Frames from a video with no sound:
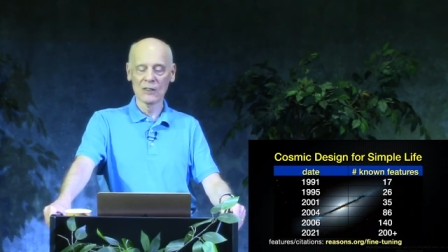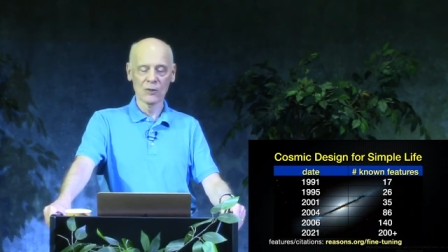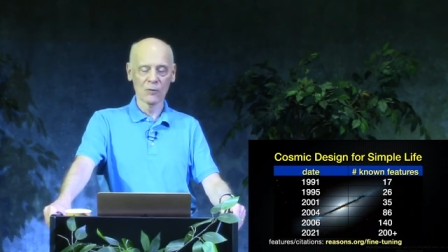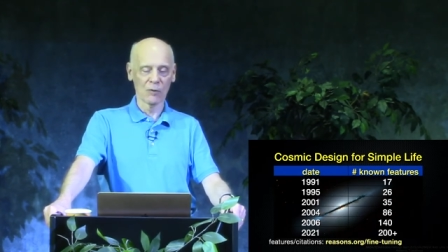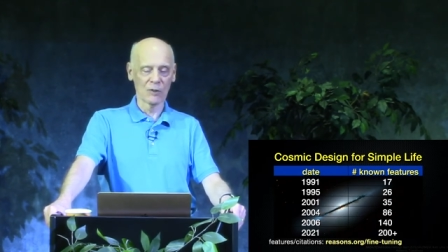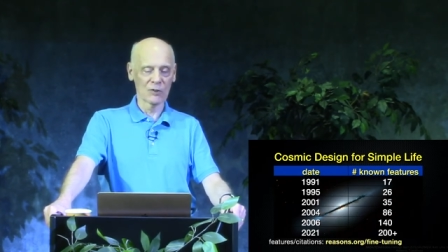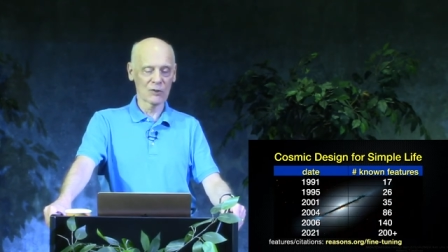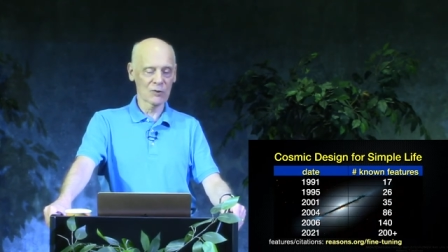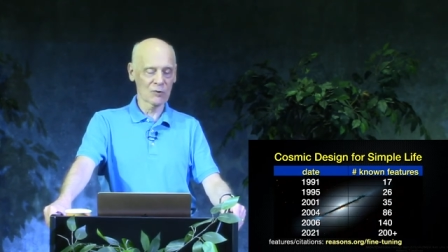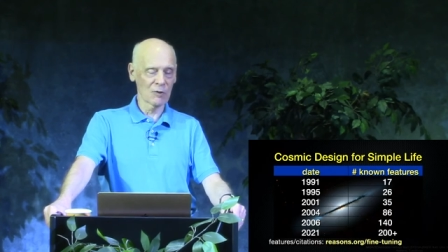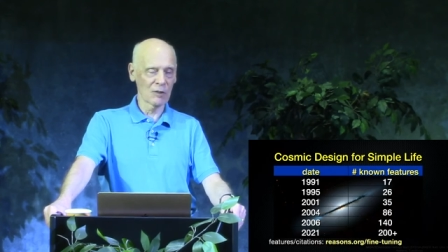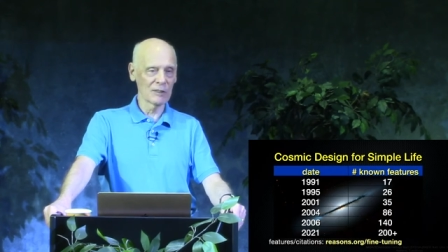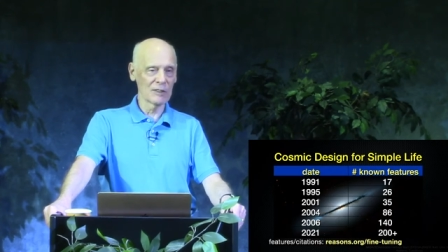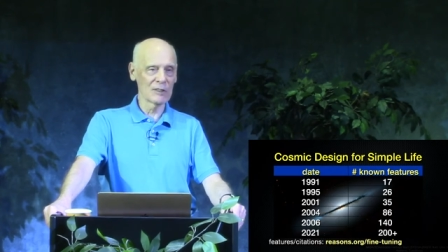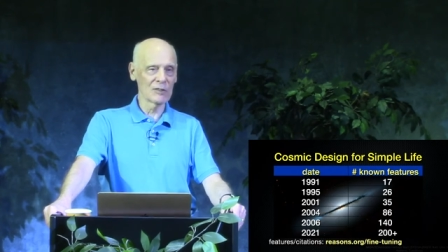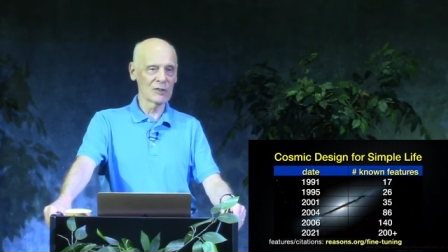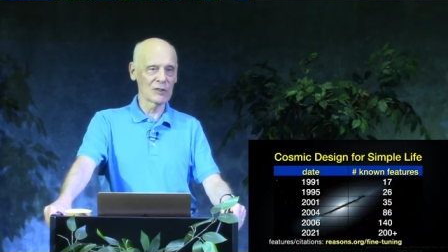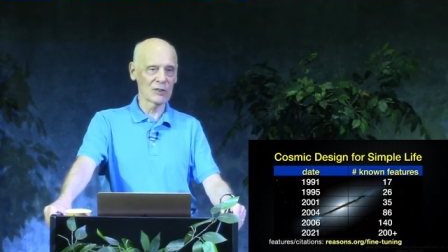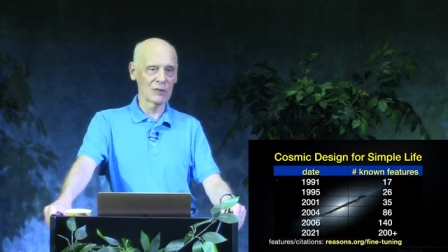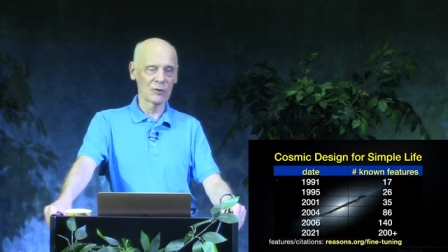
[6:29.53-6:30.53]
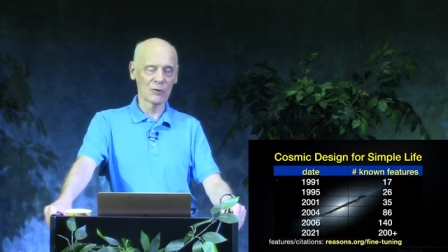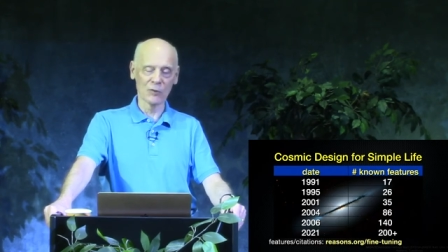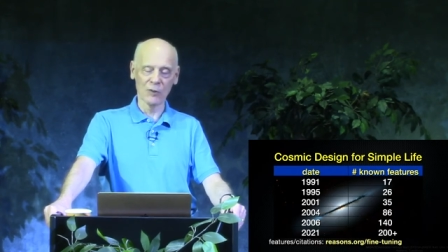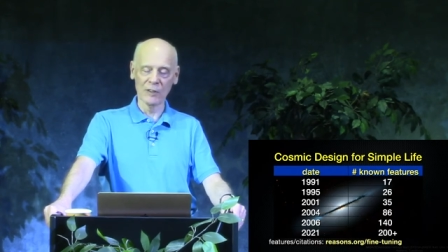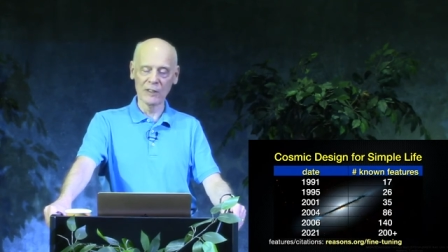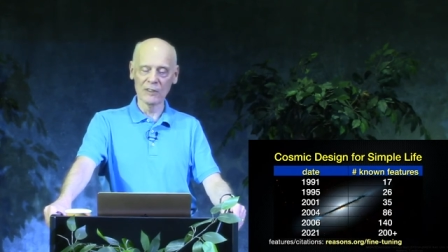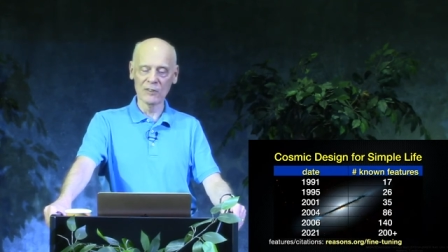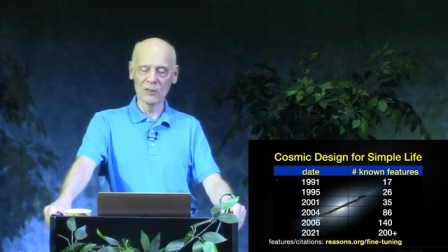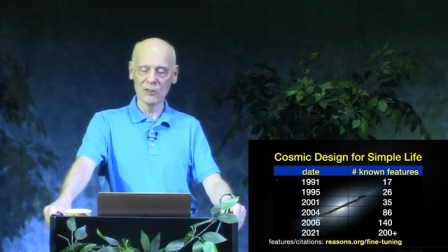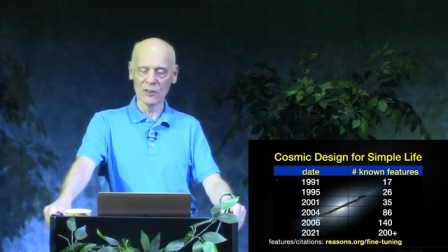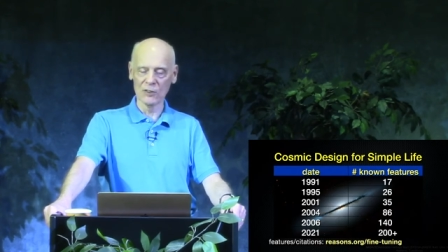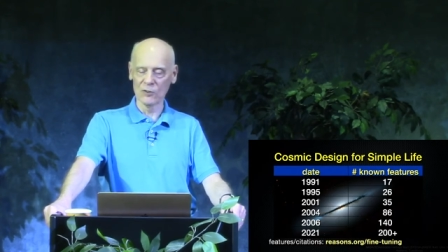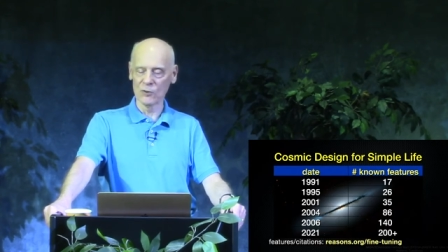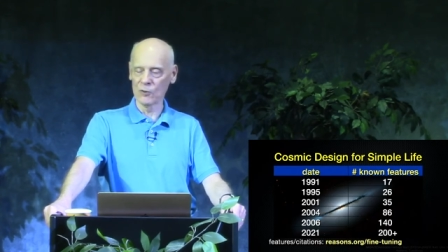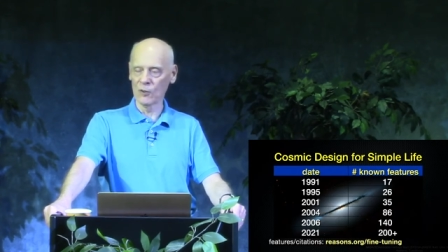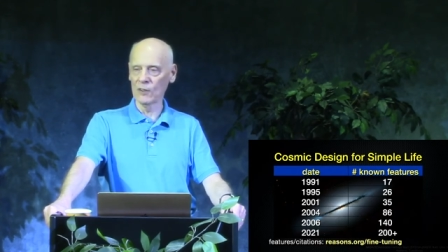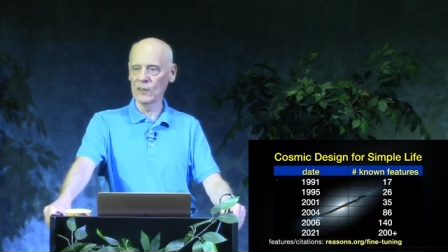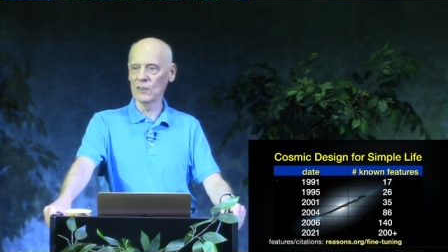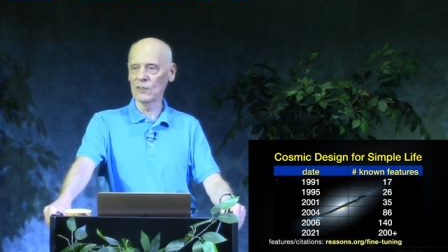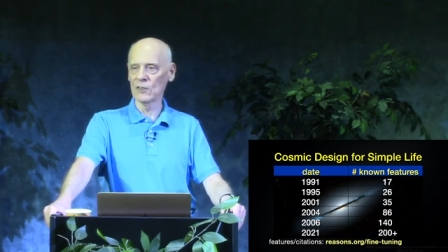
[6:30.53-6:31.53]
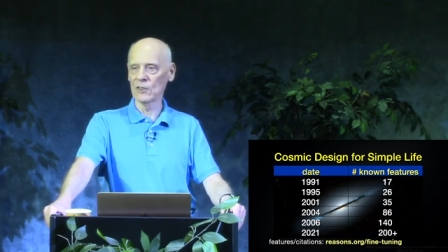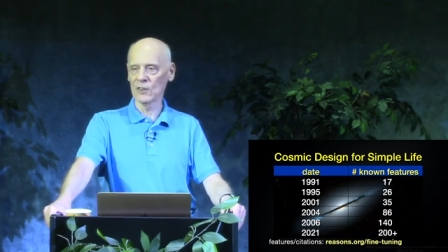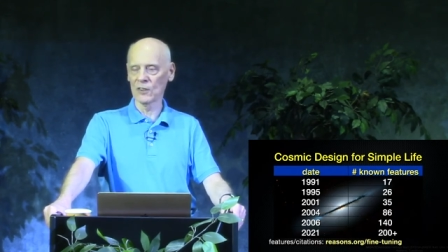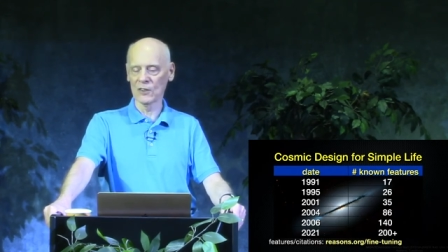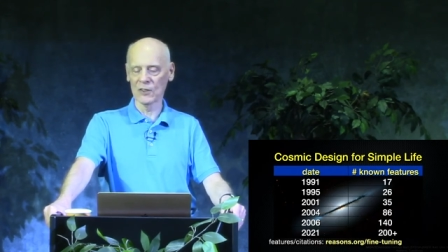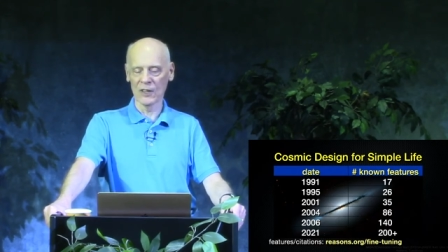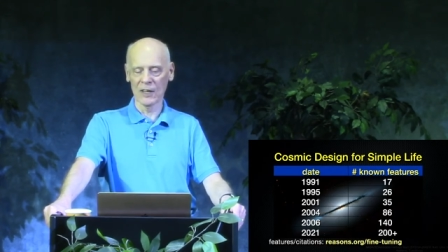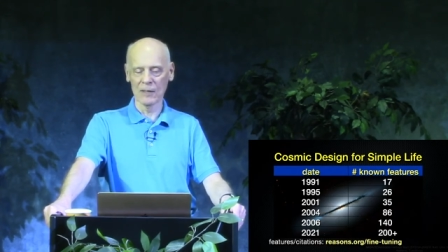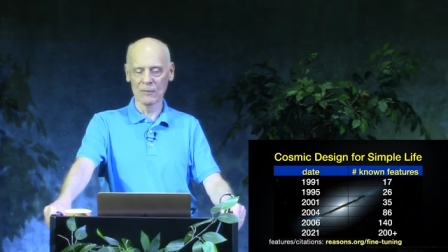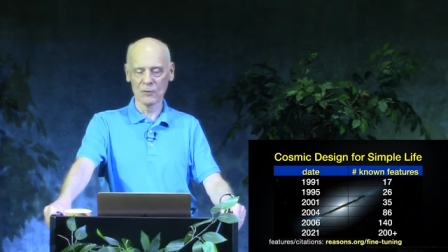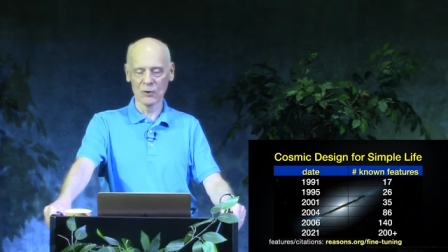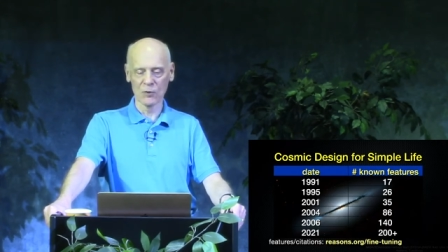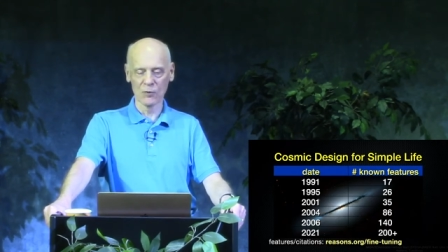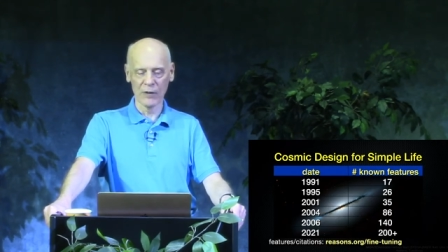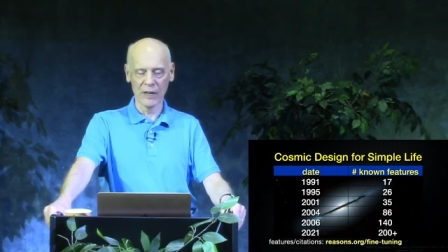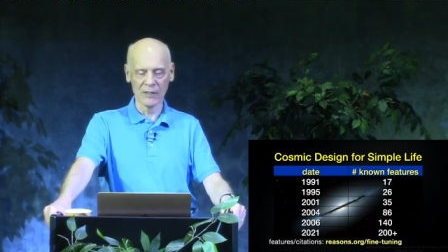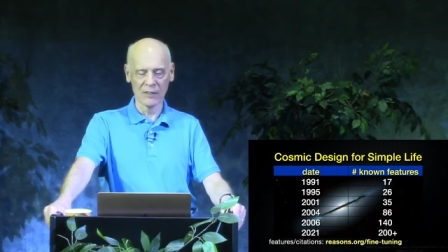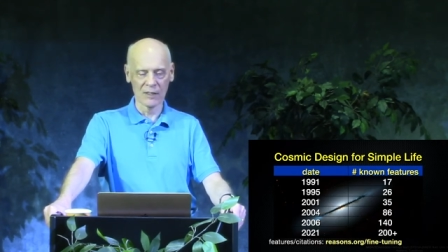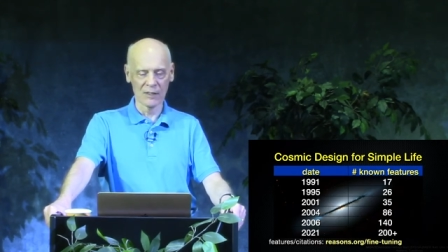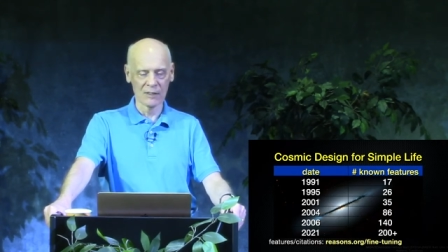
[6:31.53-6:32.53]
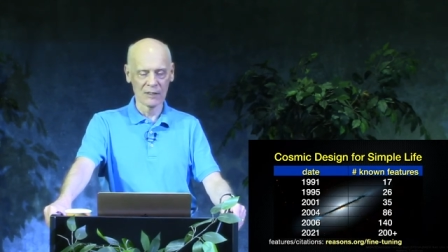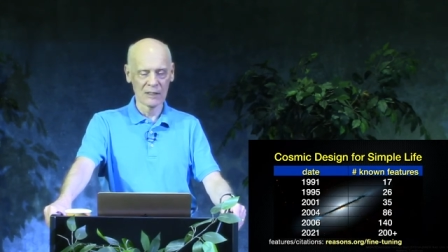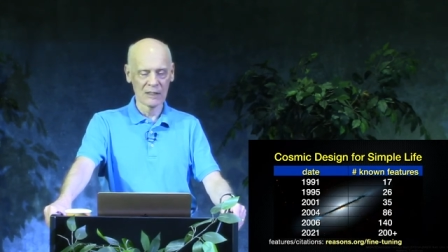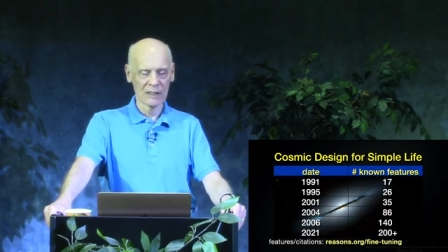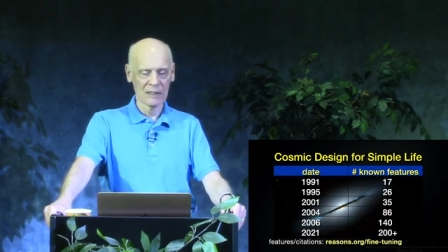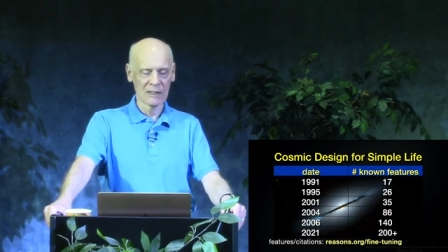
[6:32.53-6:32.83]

was trillions and trillions and trillions of times greater